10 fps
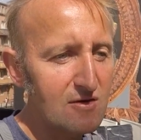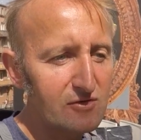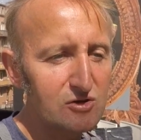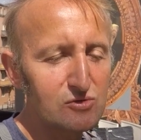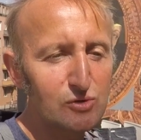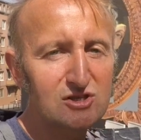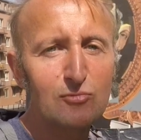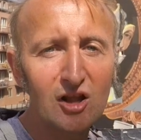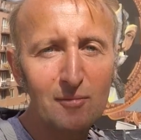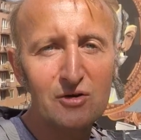even with
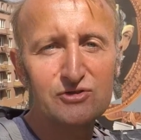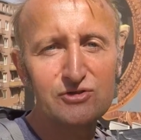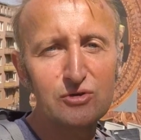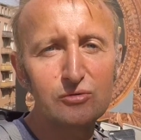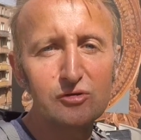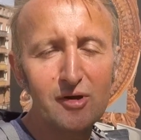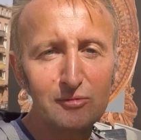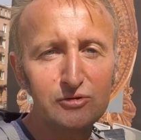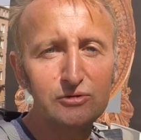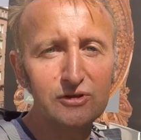small amounts you will be
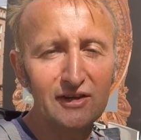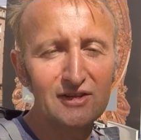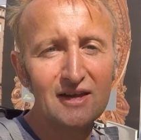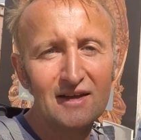able to do that.